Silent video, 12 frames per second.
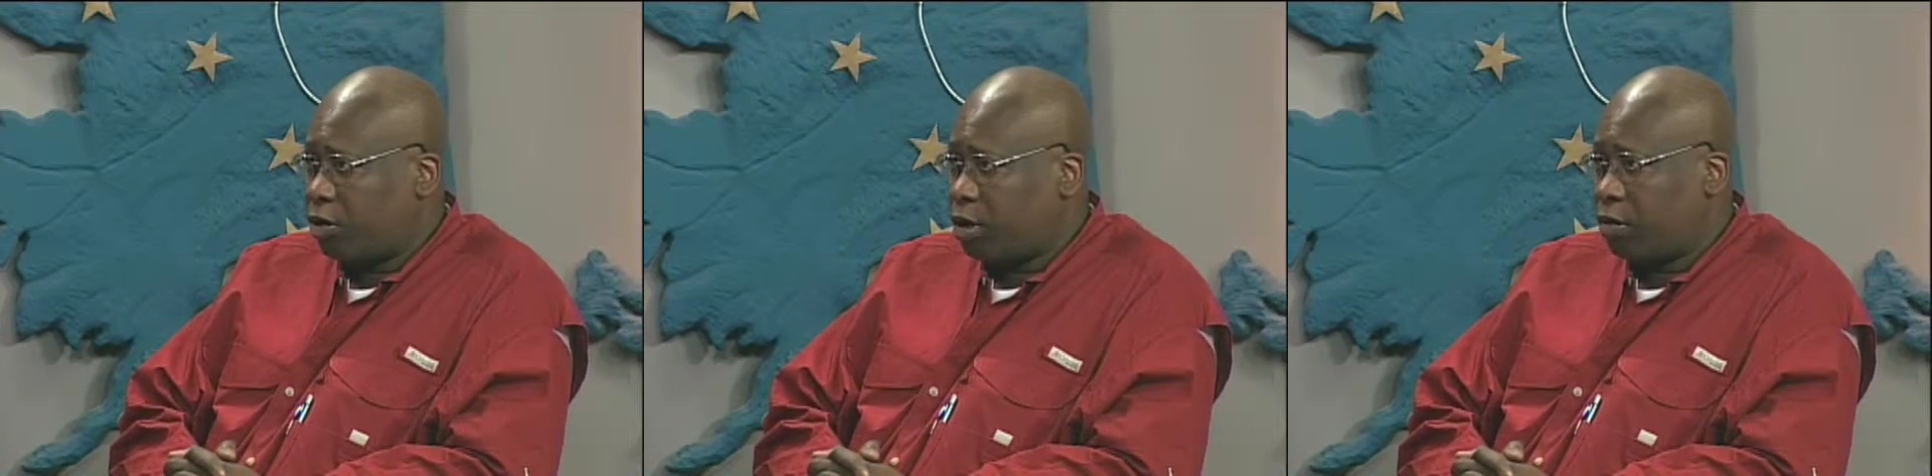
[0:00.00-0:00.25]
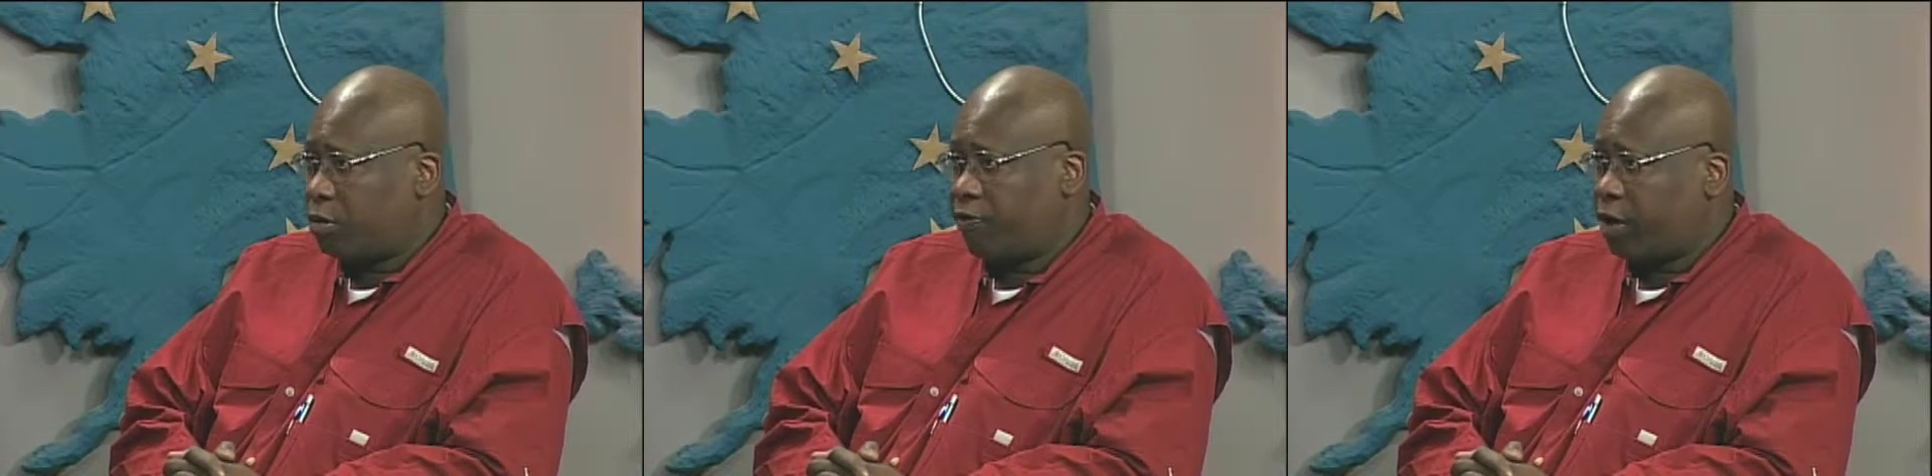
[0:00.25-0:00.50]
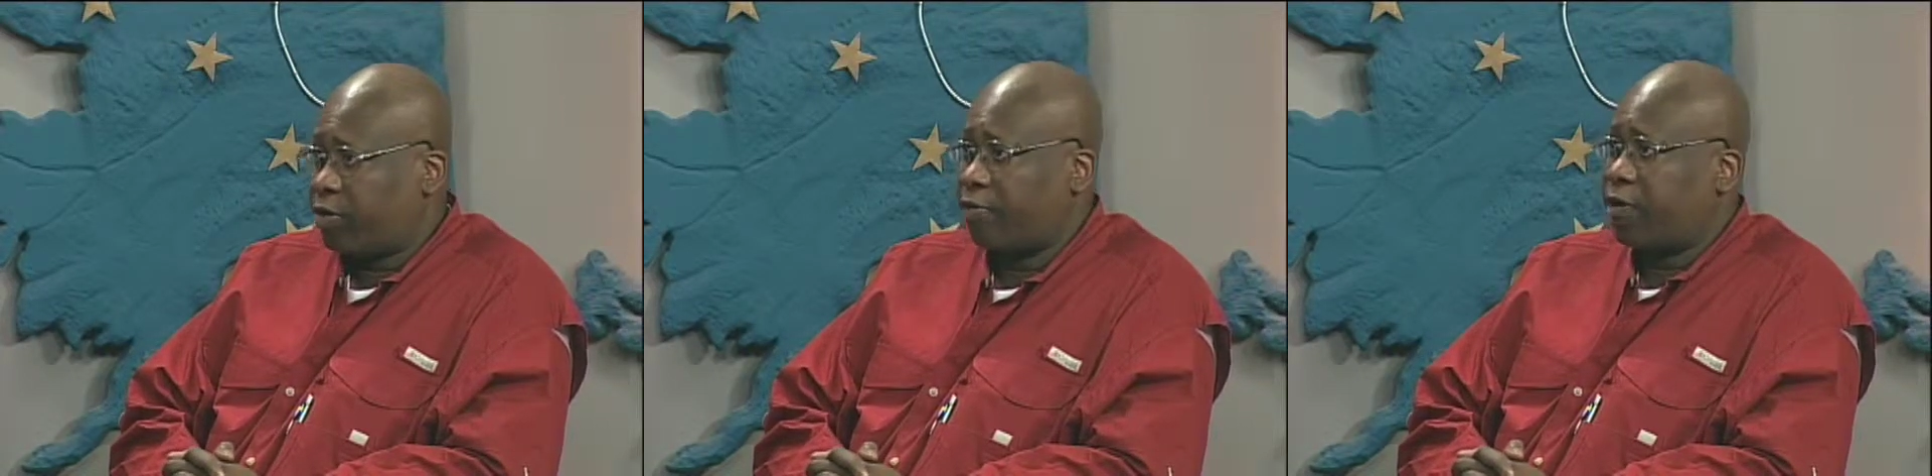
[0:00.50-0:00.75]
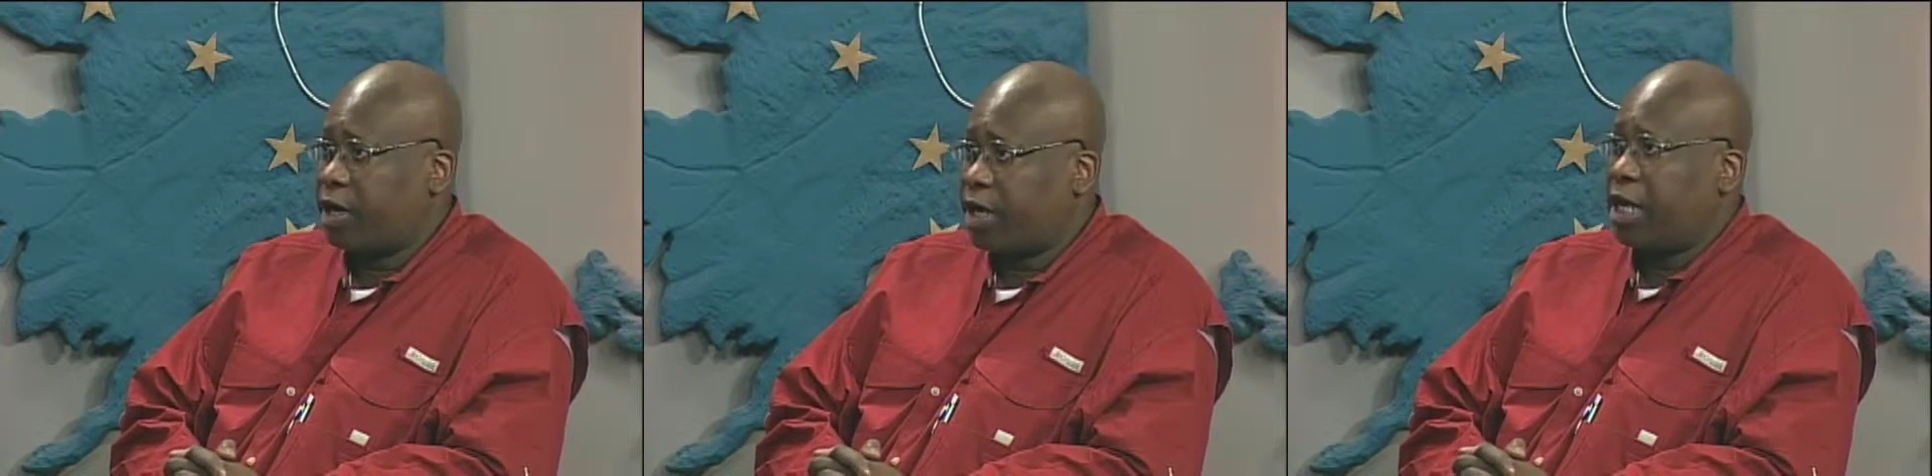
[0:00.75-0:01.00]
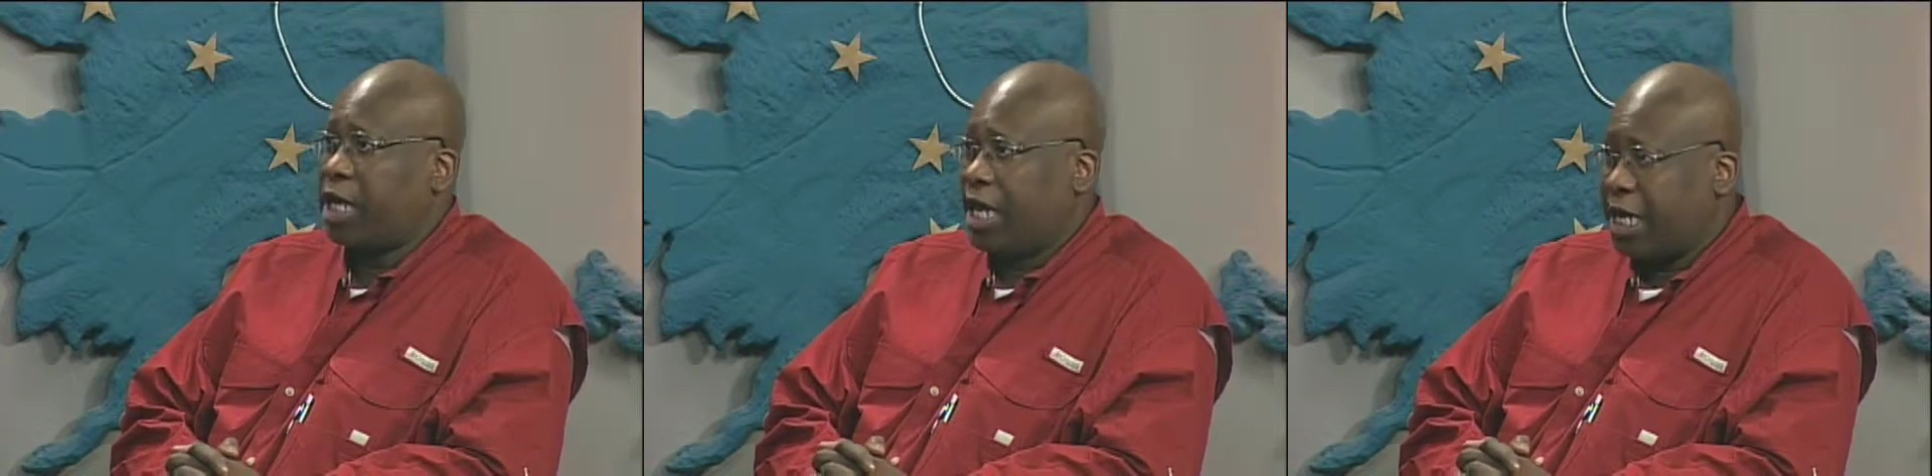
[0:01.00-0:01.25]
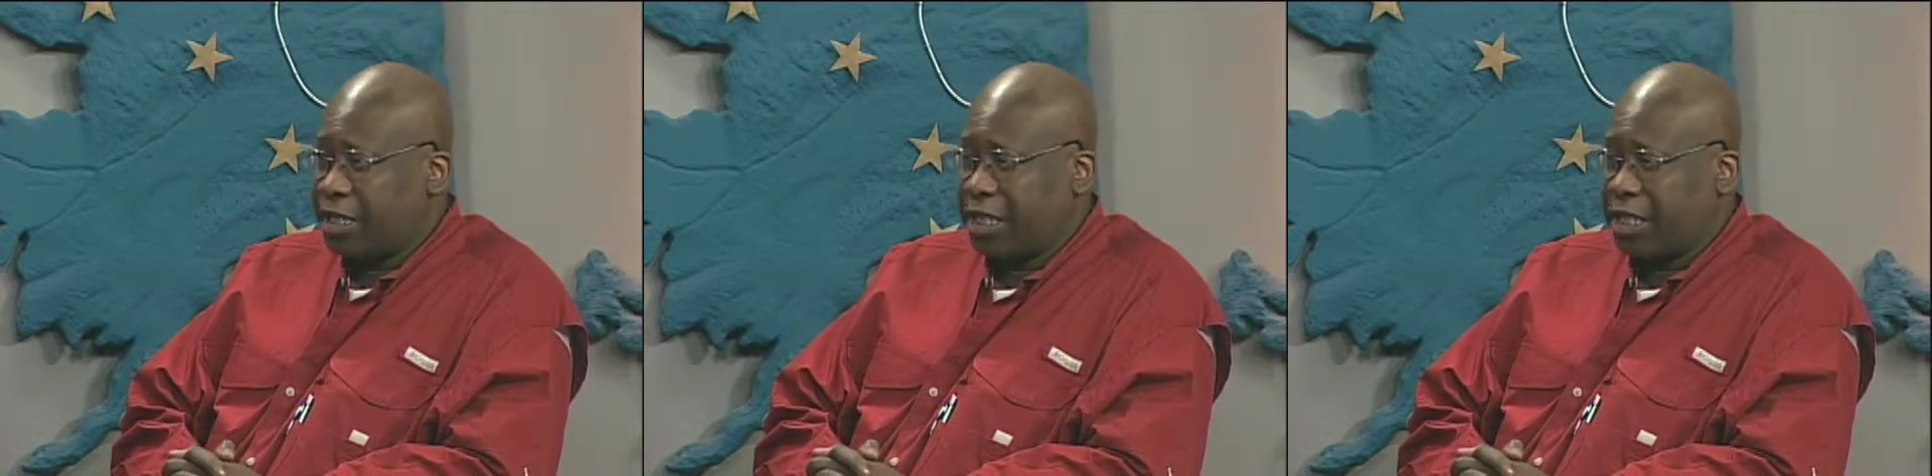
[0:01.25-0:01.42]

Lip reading: the federal funding is